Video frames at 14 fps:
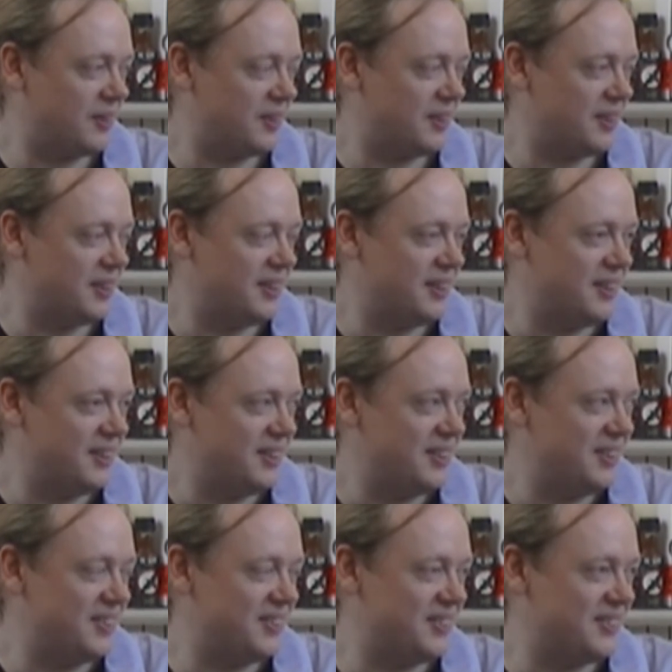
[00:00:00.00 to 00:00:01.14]

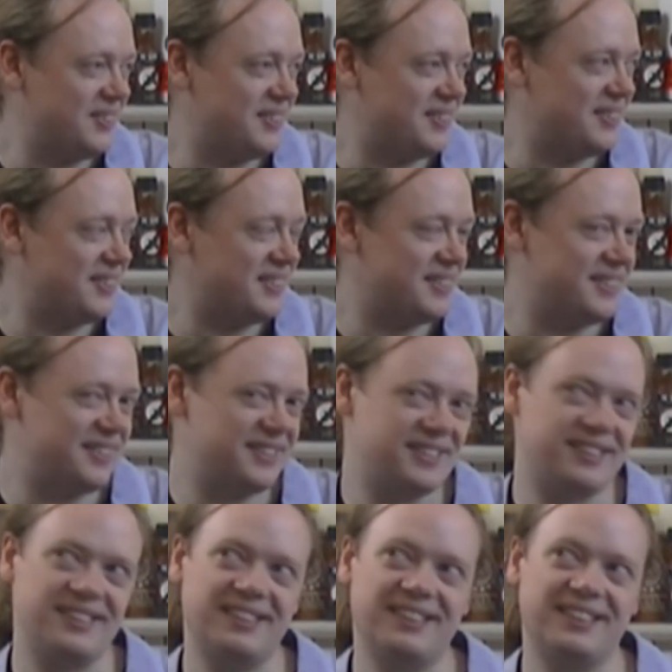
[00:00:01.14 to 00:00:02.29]

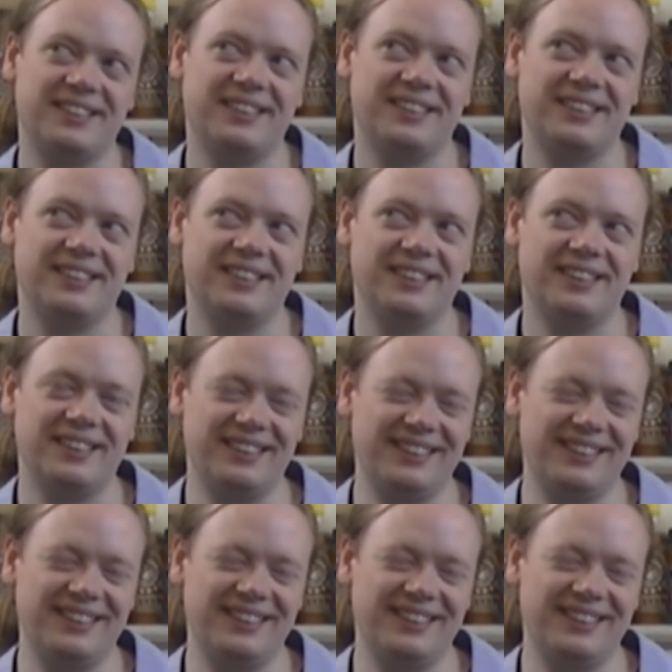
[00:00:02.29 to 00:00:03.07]
This person isn't speaking.